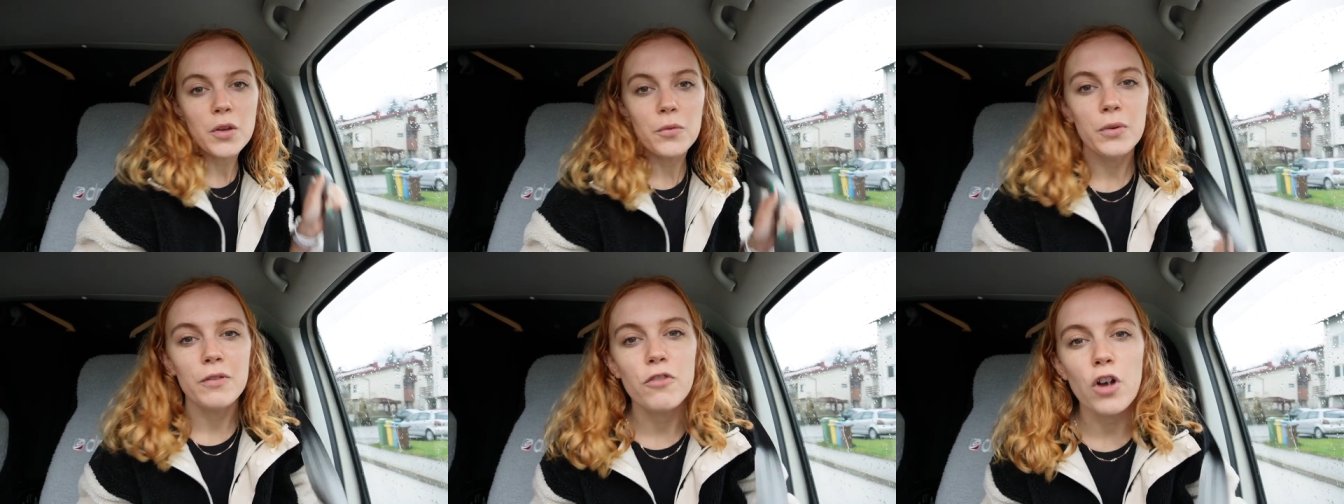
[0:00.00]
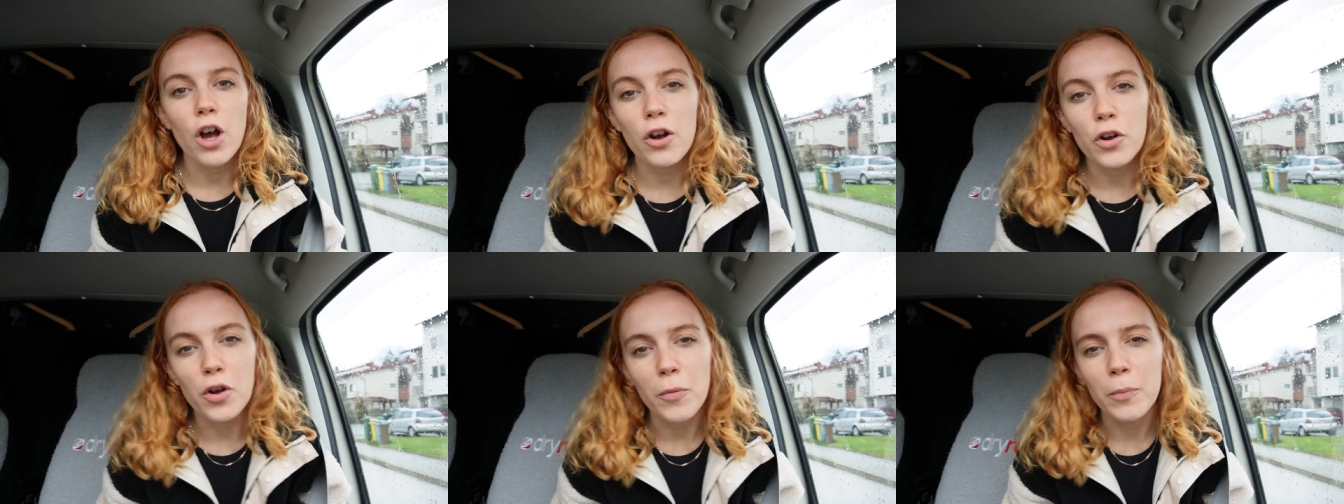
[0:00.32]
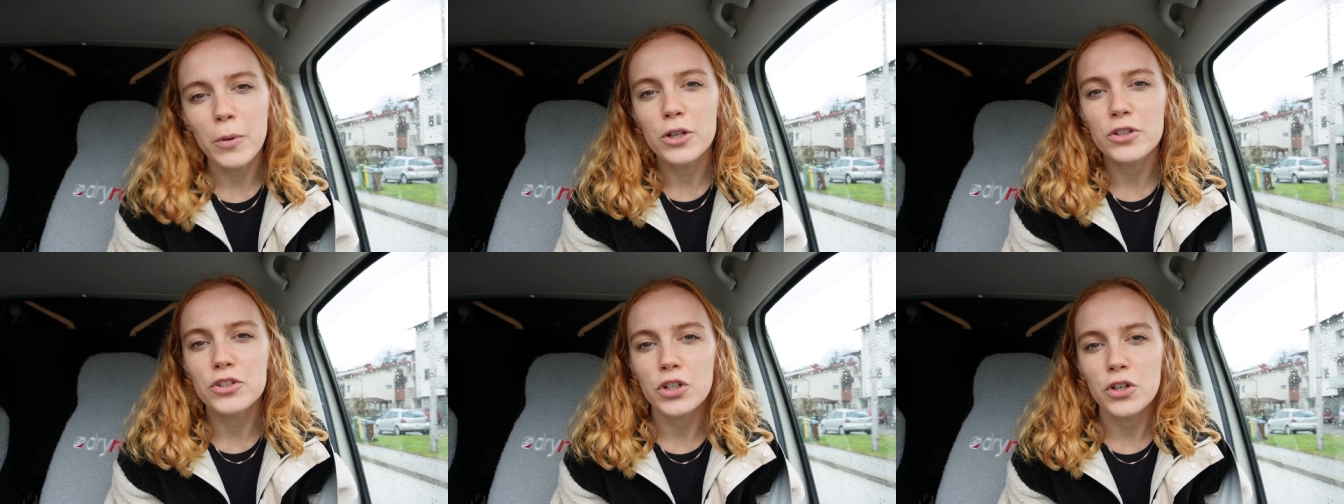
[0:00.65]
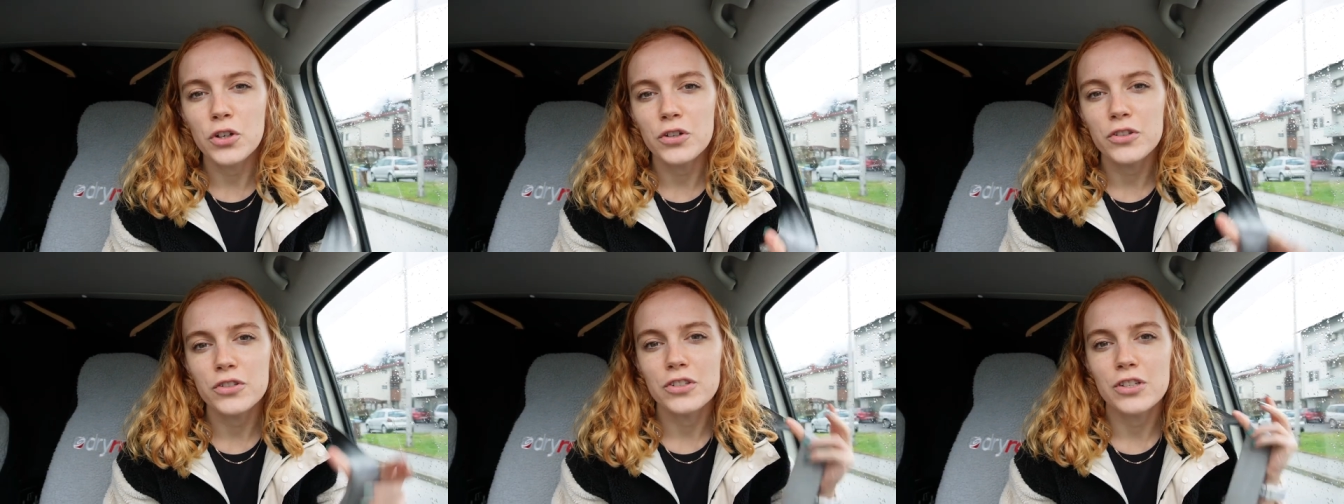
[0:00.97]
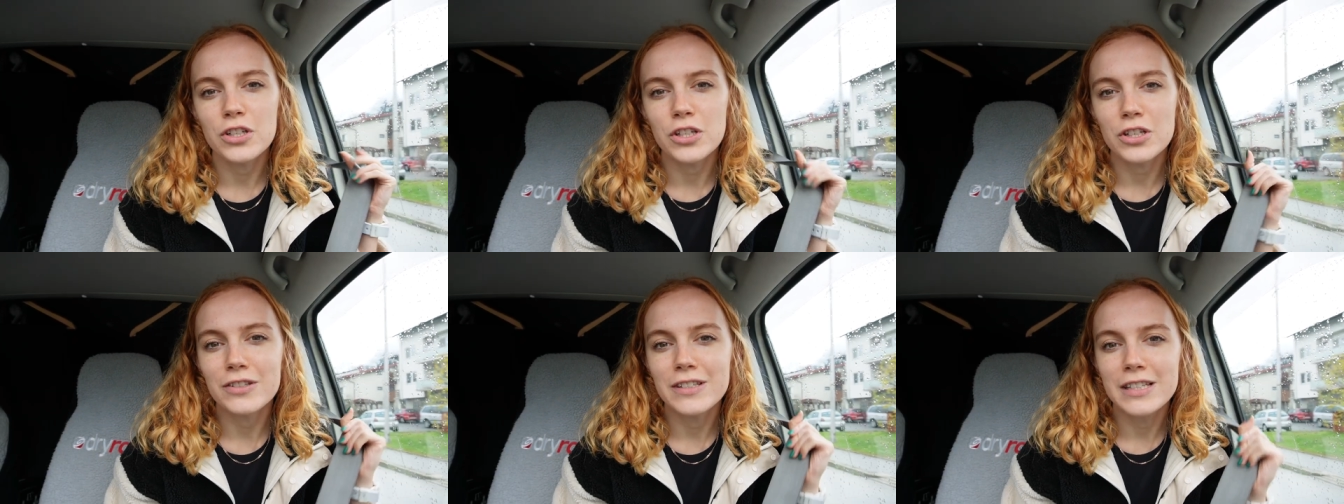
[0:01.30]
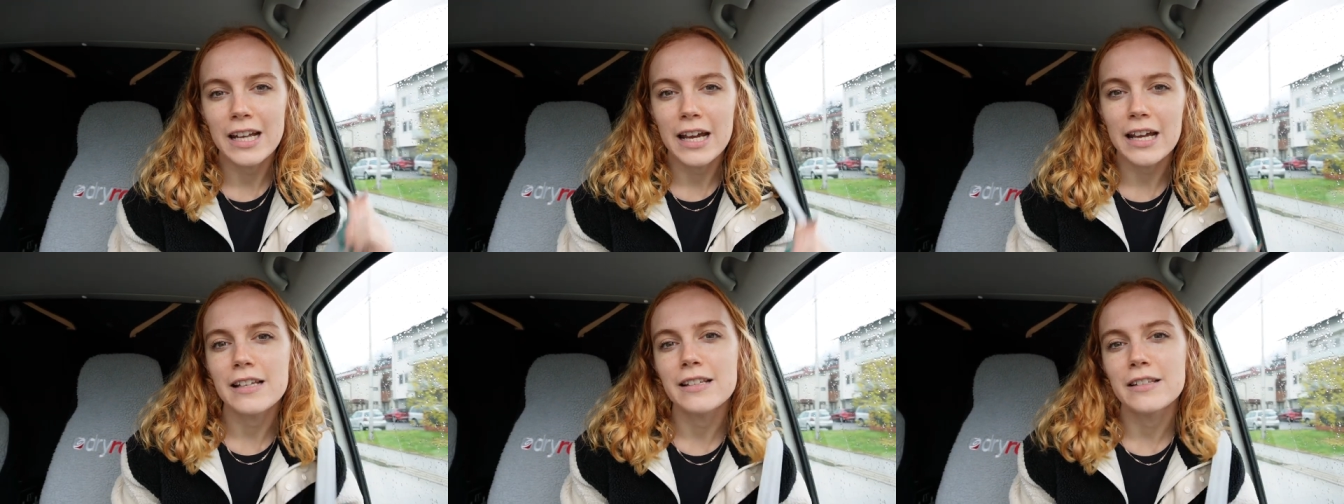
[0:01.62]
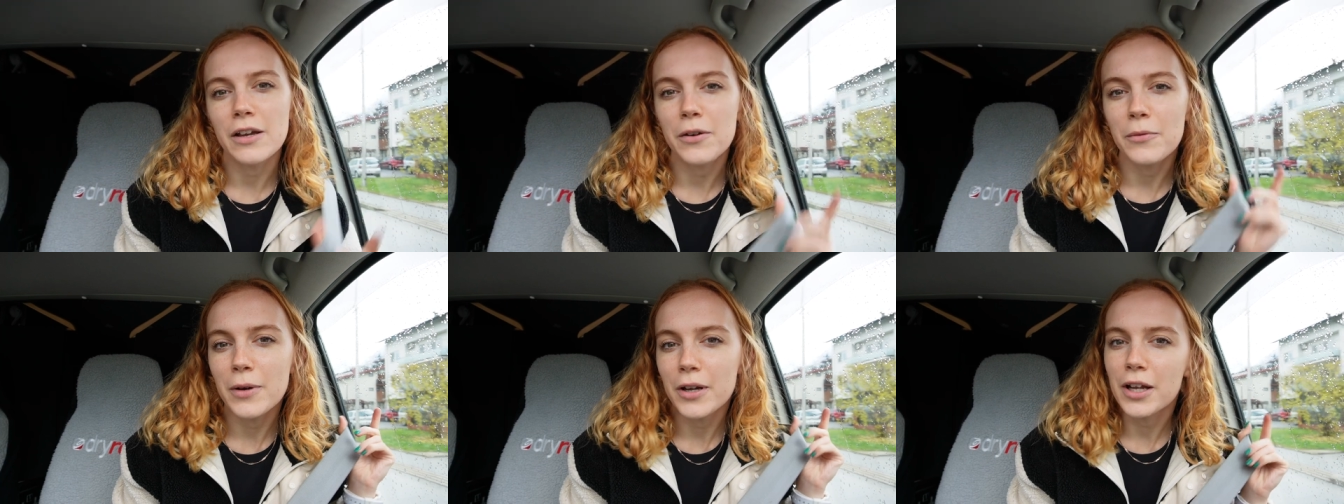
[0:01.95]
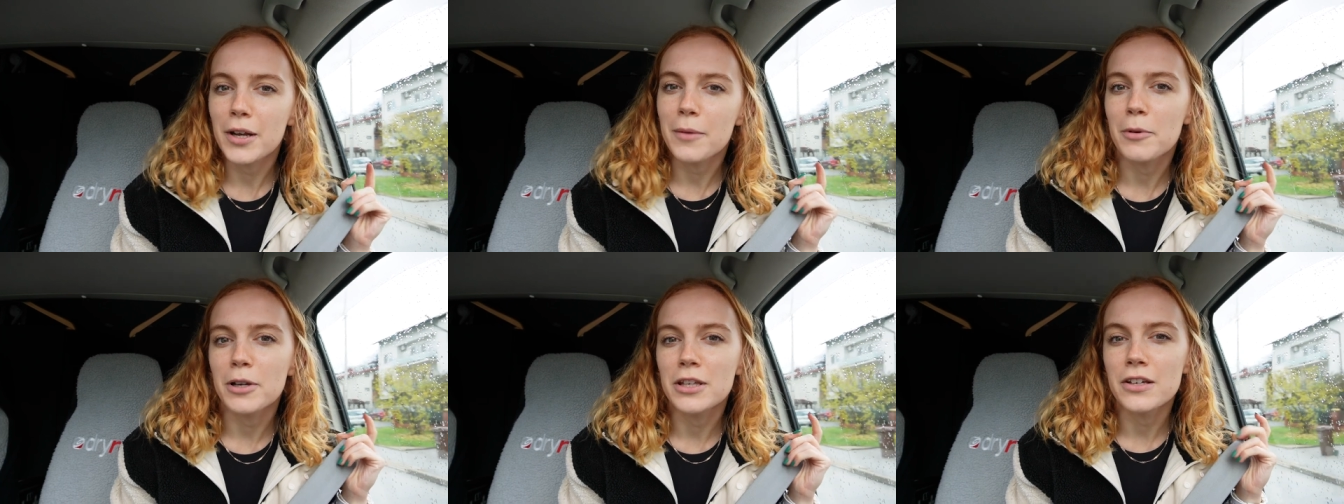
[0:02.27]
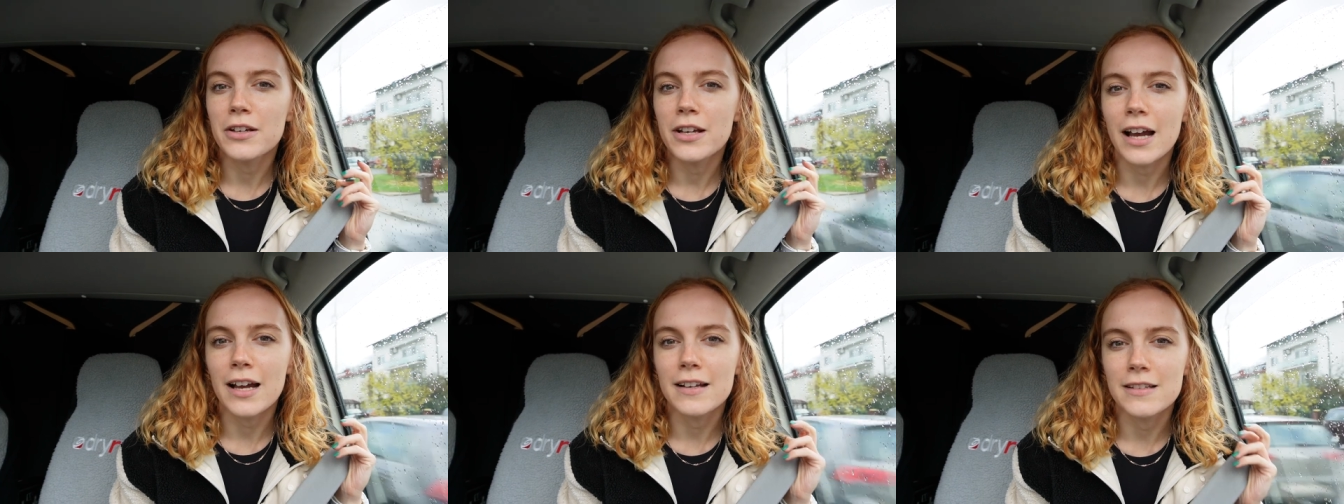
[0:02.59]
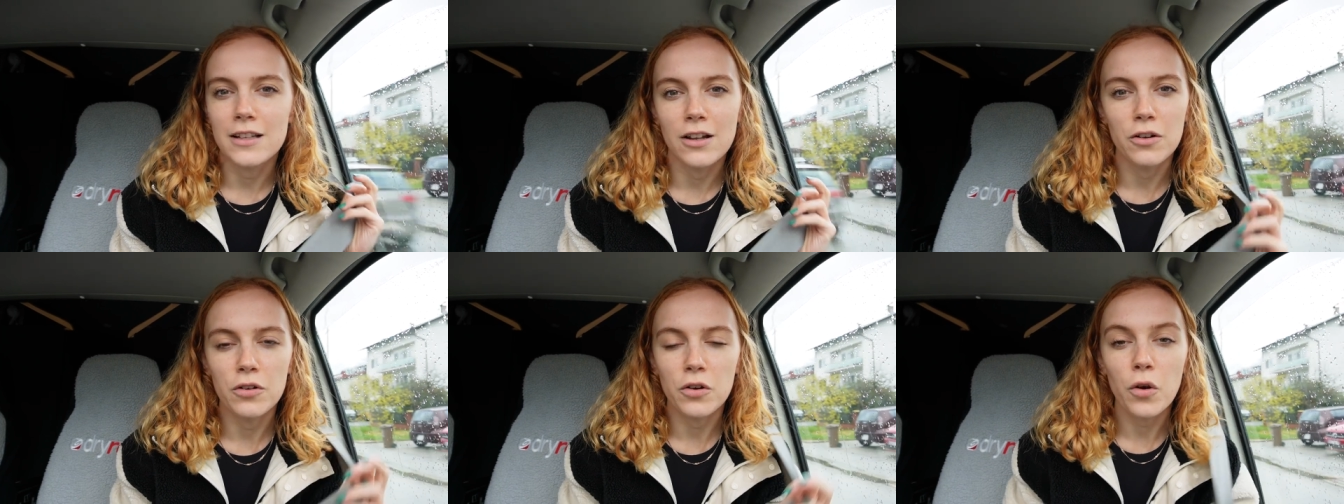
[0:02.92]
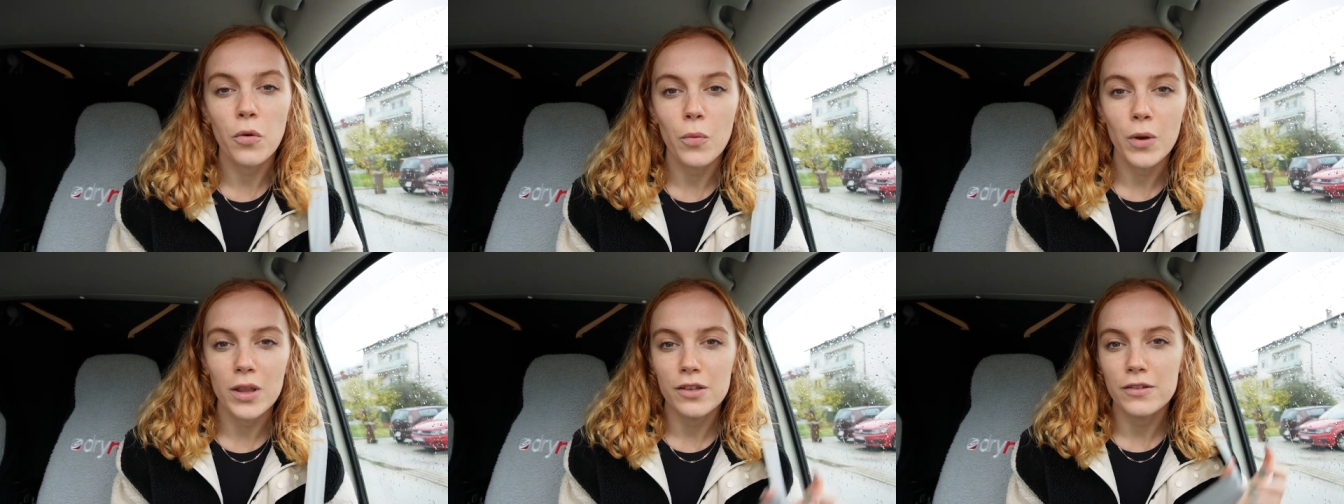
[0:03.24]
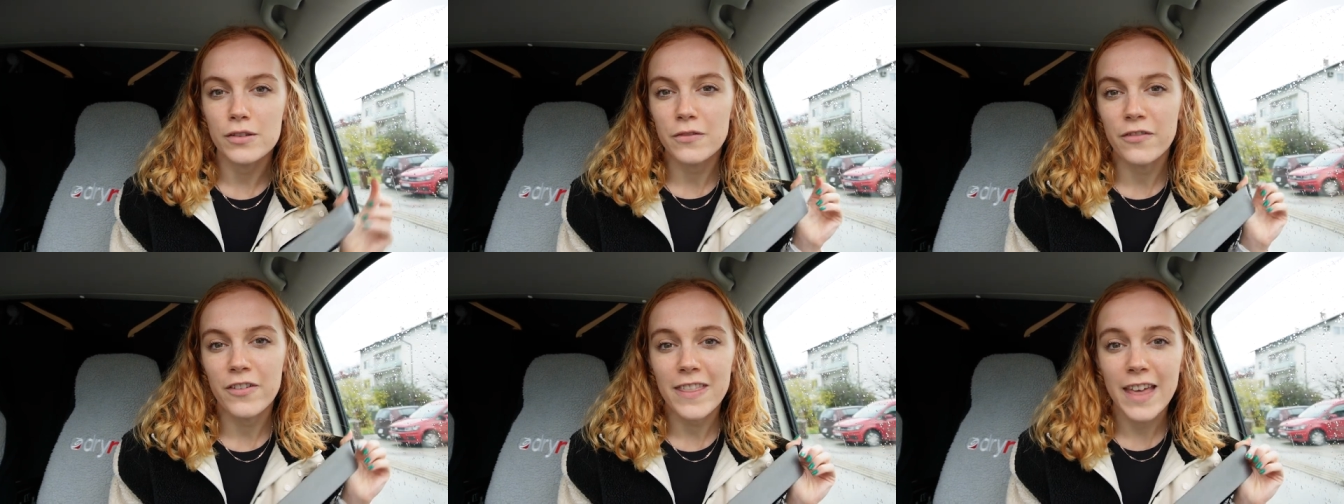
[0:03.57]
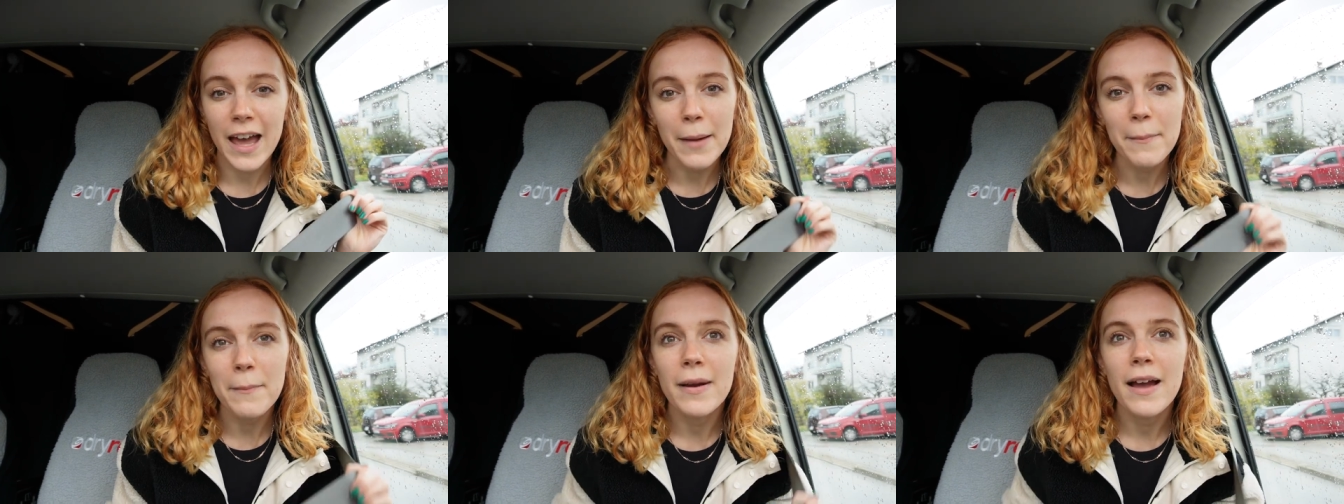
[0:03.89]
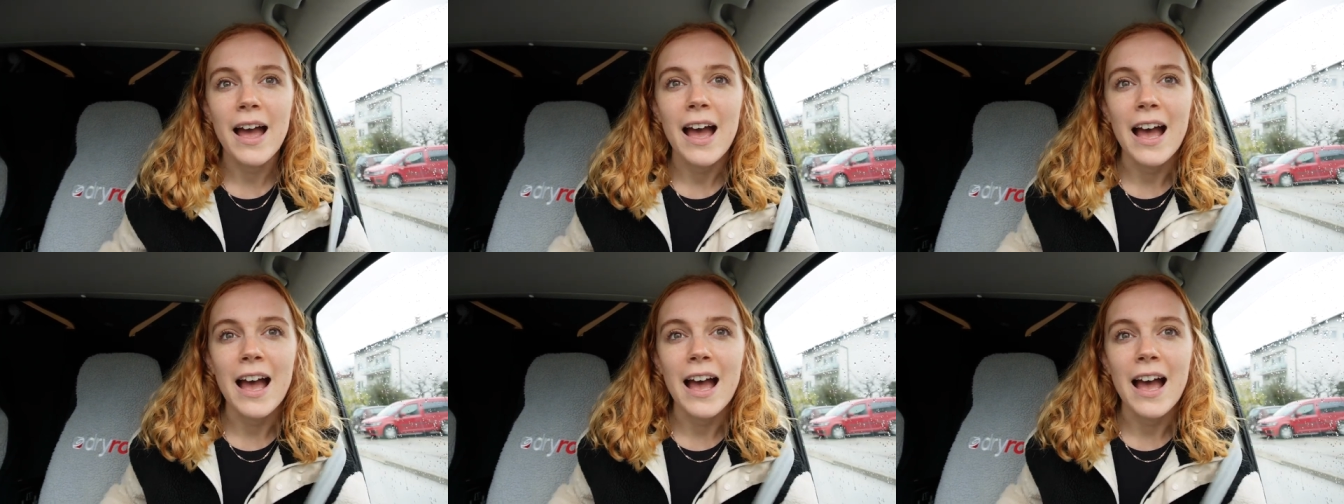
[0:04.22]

We've got a couple of chores to do today so we're going to bring you guys along with us for them